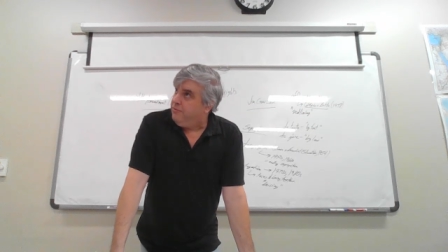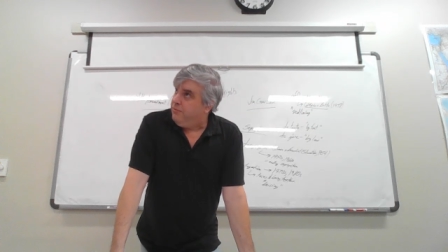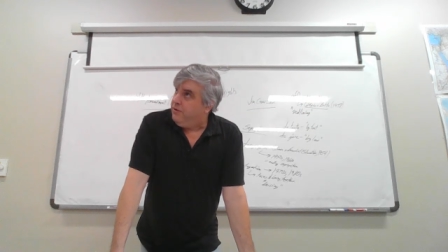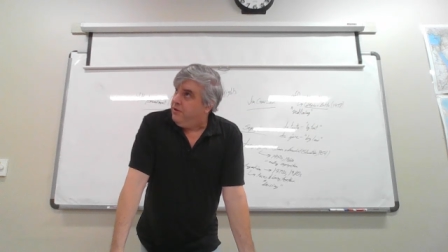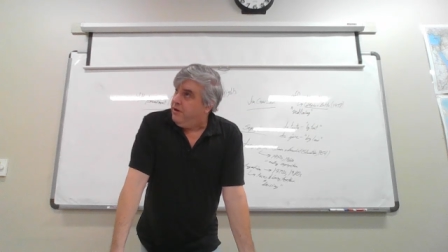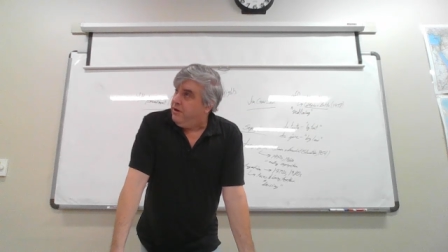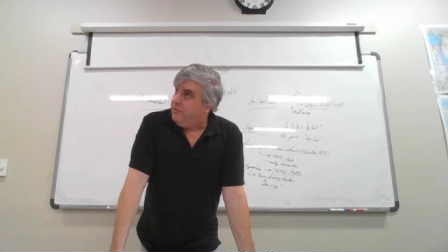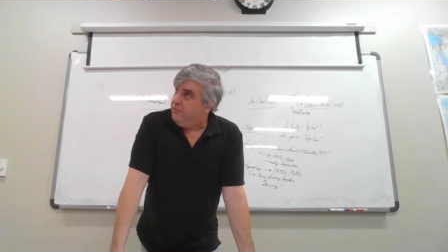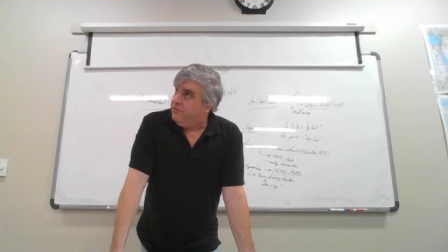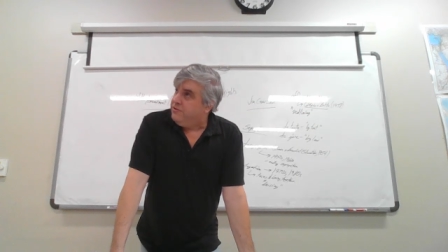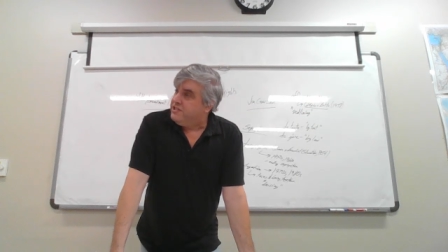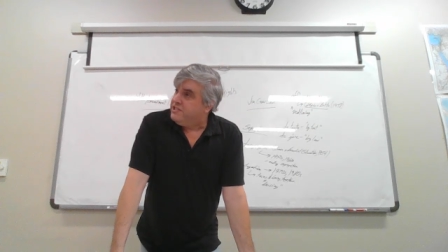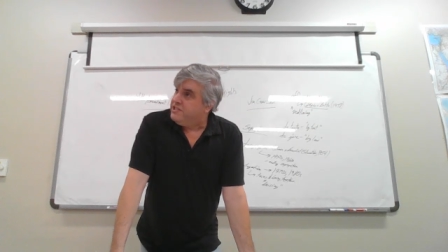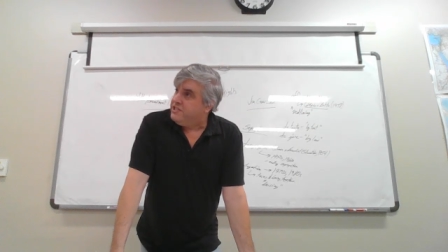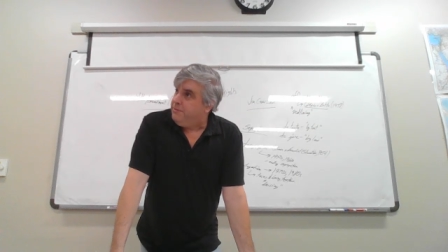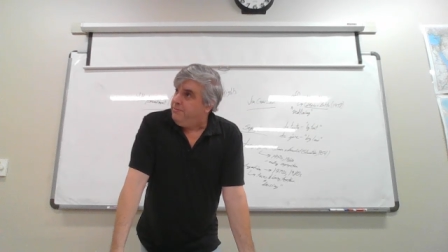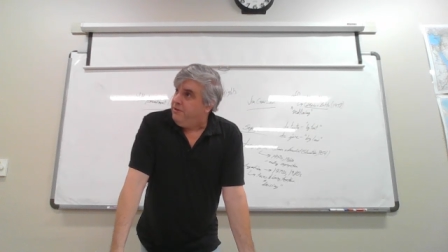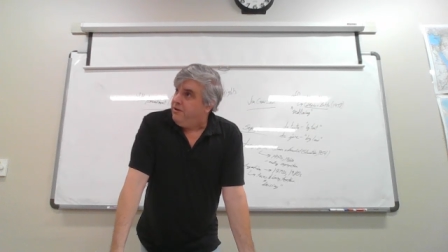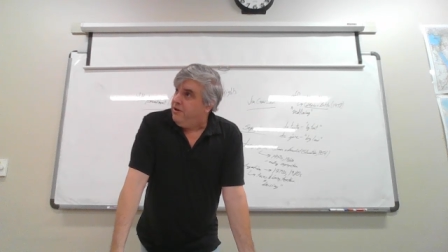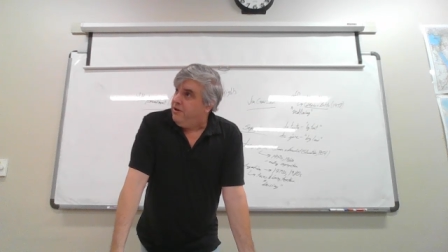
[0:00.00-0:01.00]
were in were just
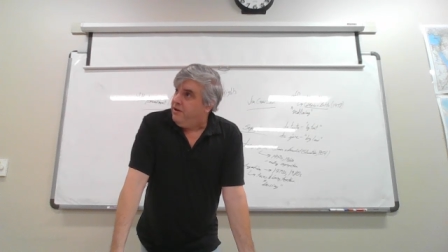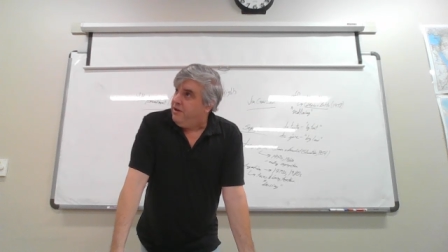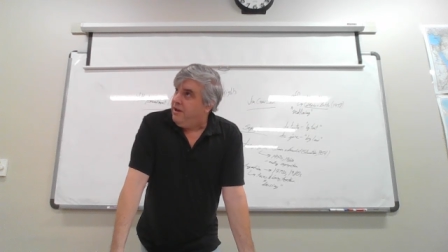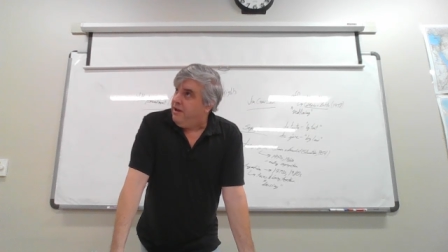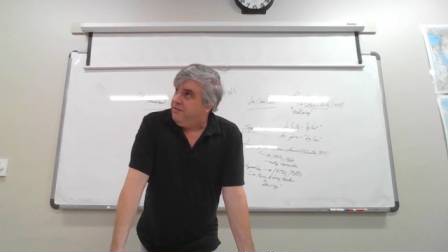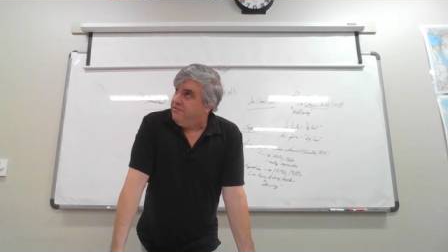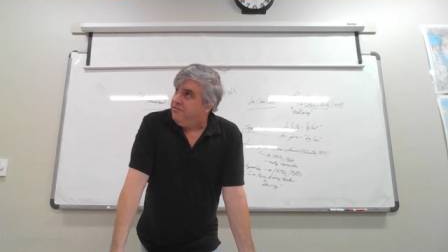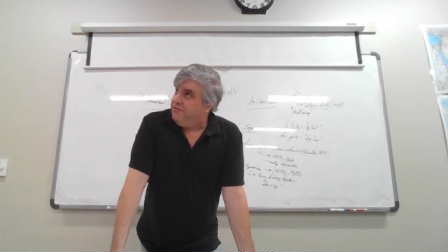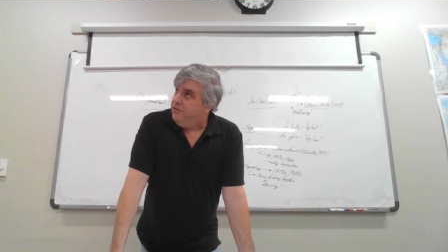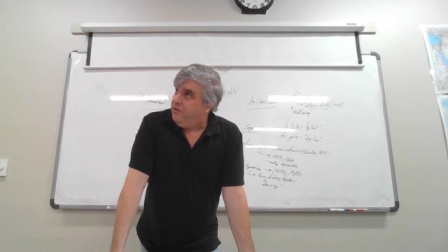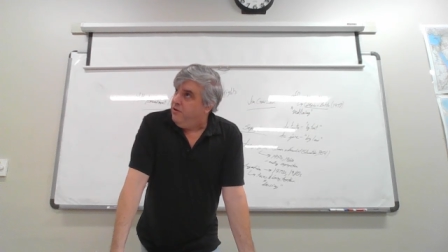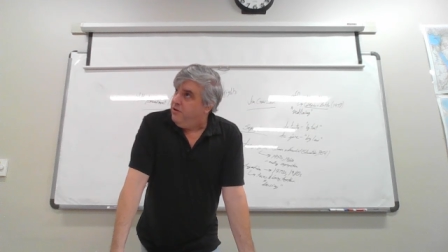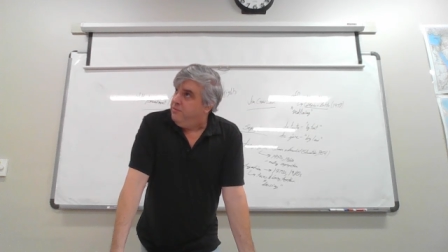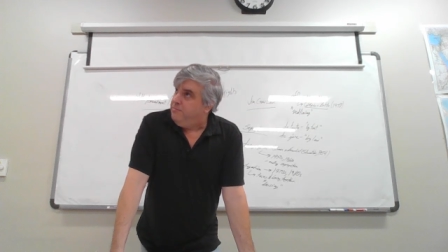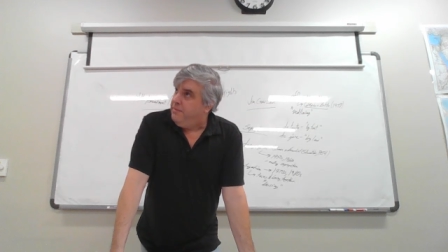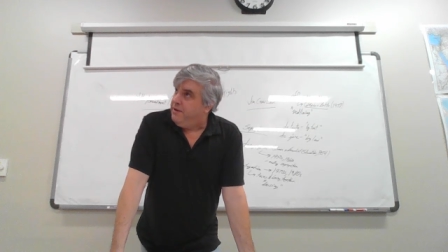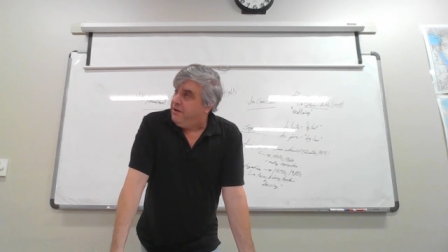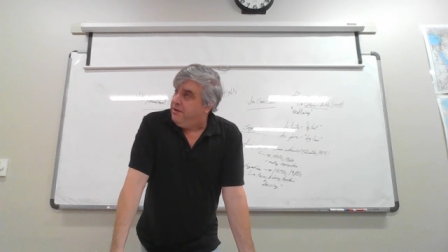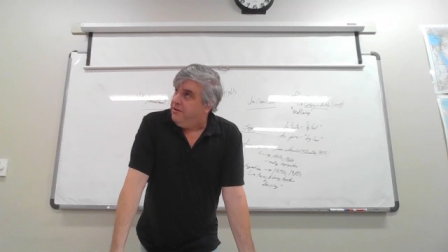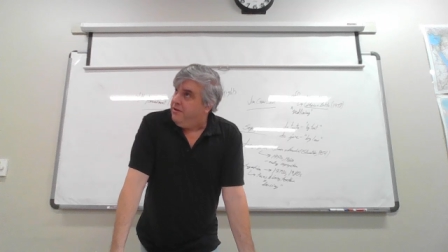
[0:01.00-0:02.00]
simply not as
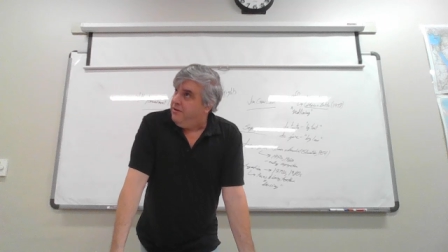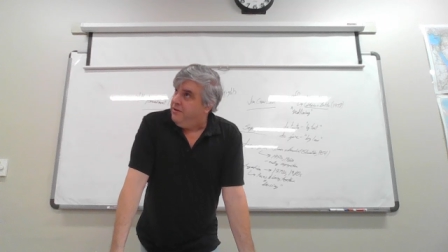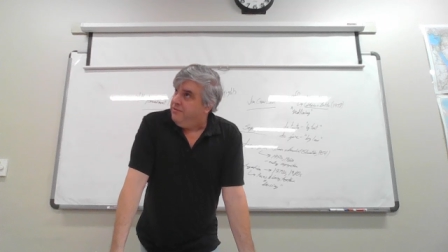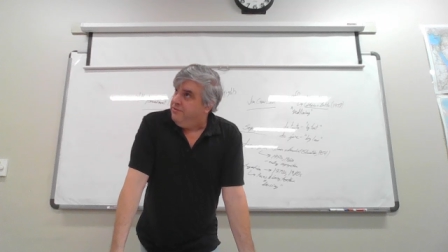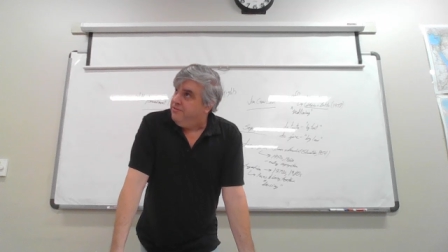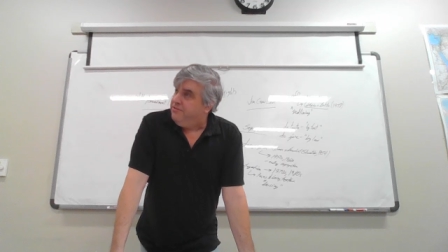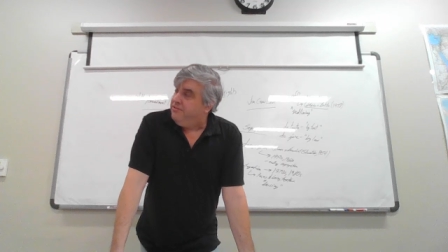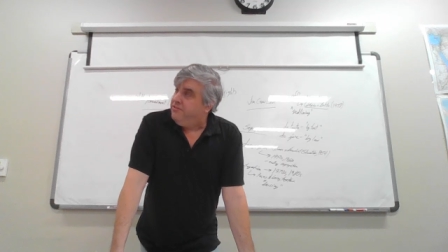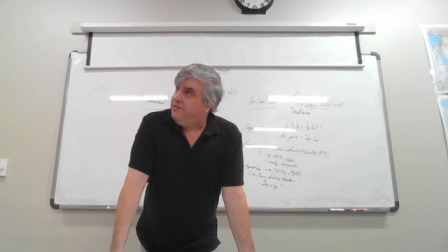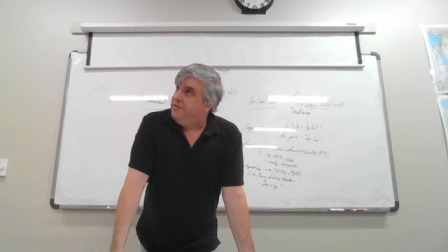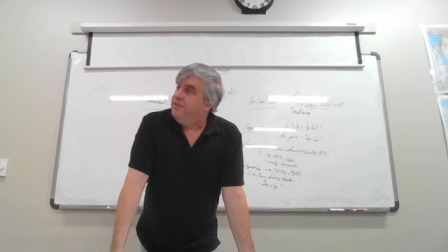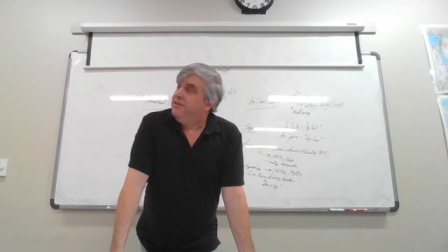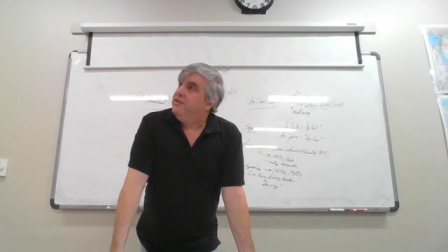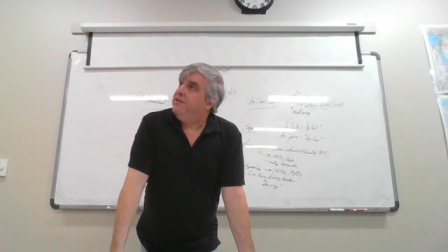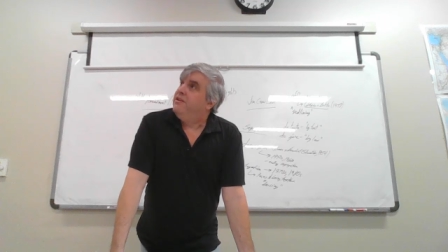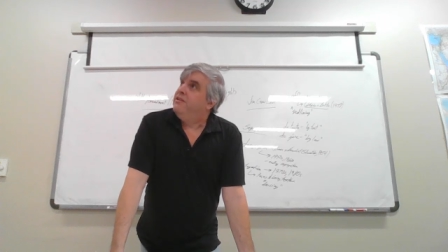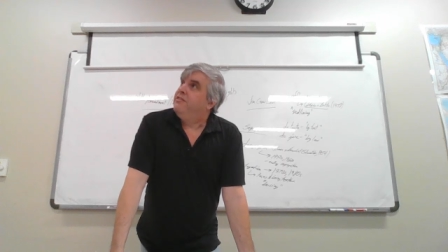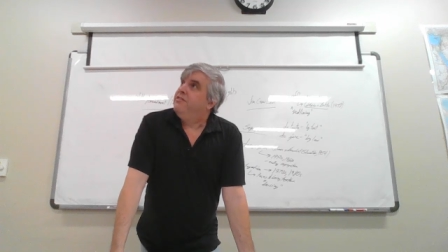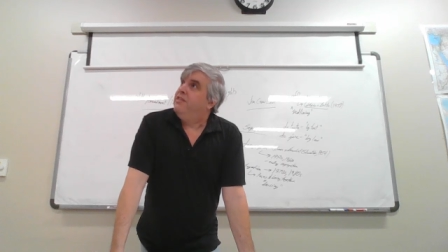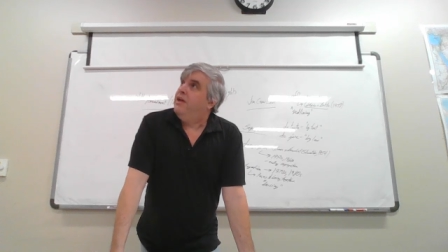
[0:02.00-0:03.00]
good because
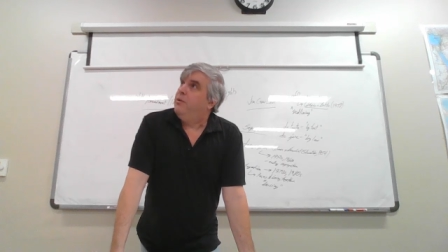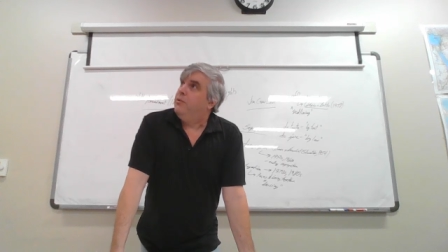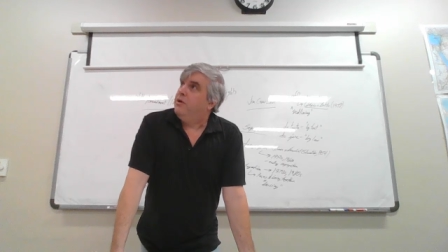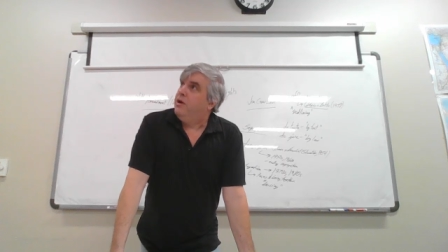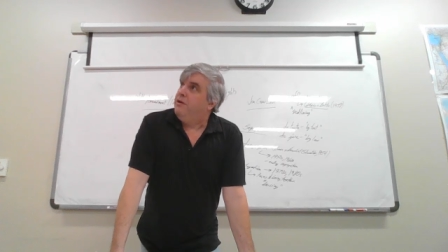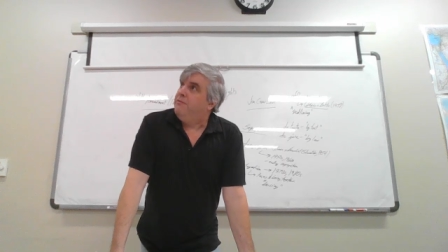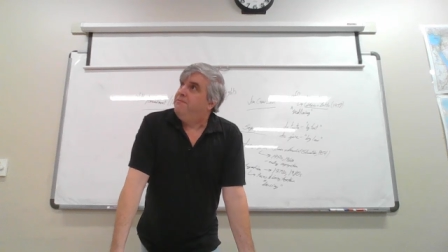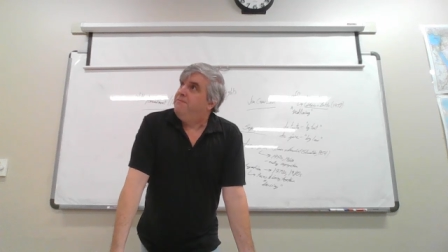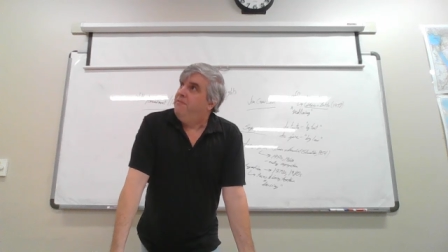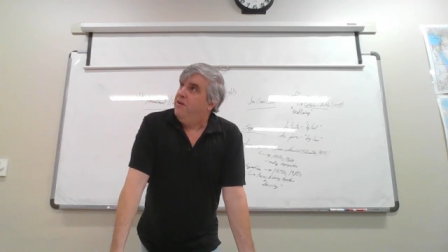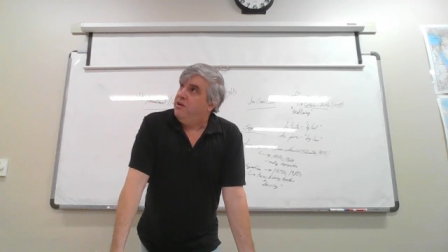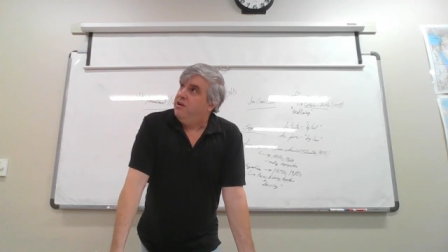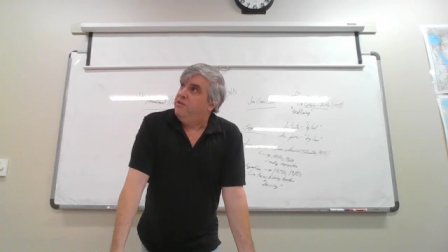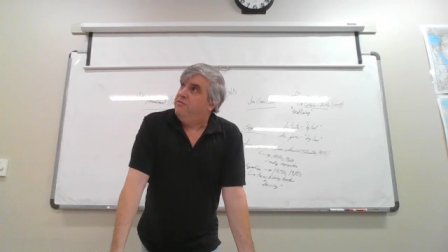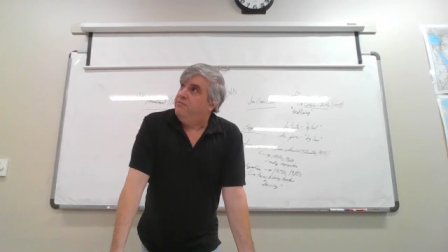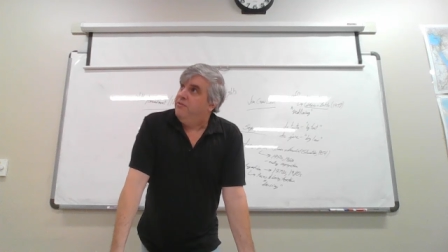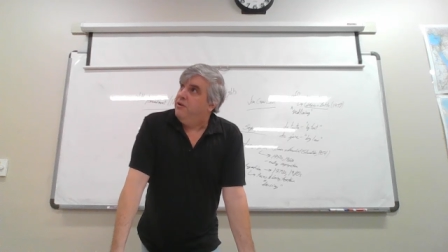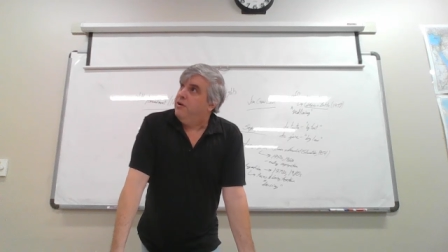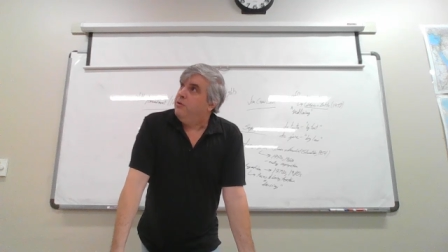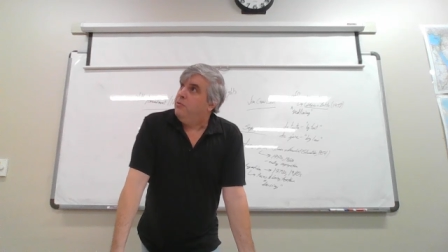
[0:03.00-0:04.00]
they were not
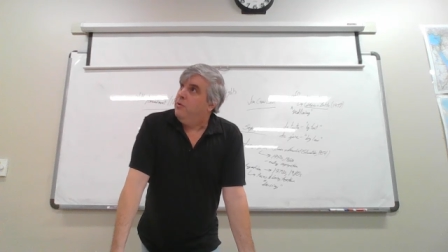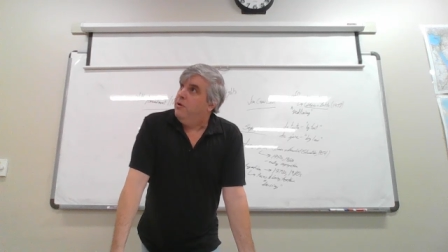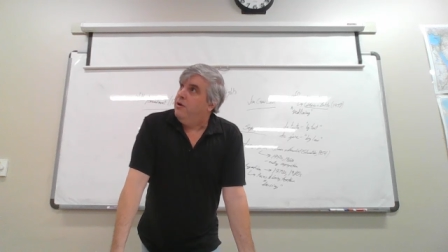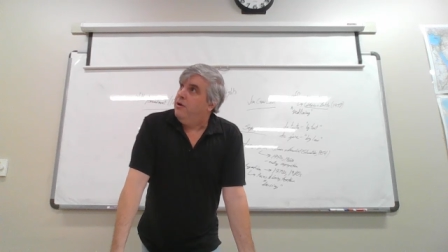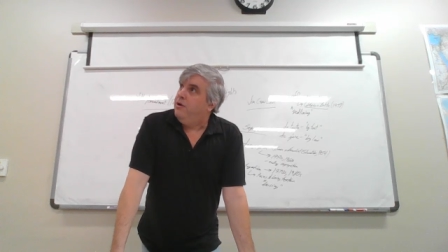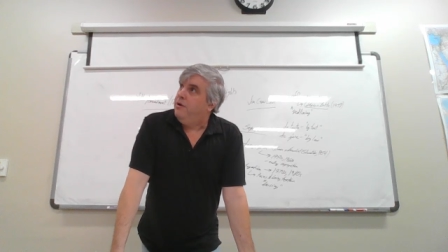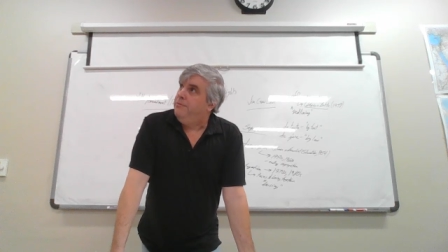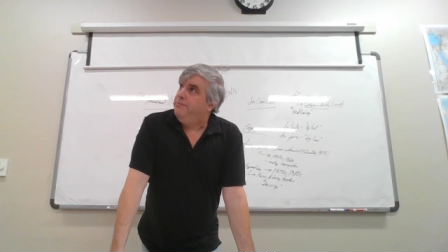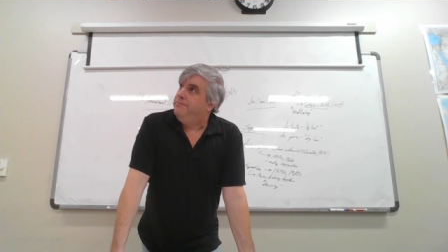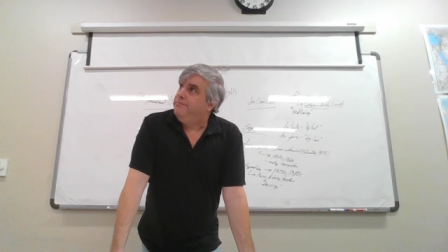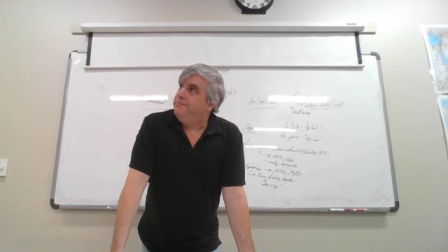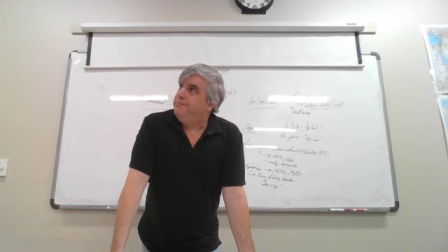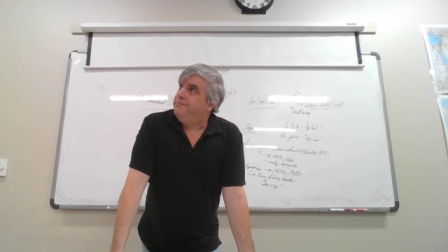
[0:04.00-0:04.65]
funded very well.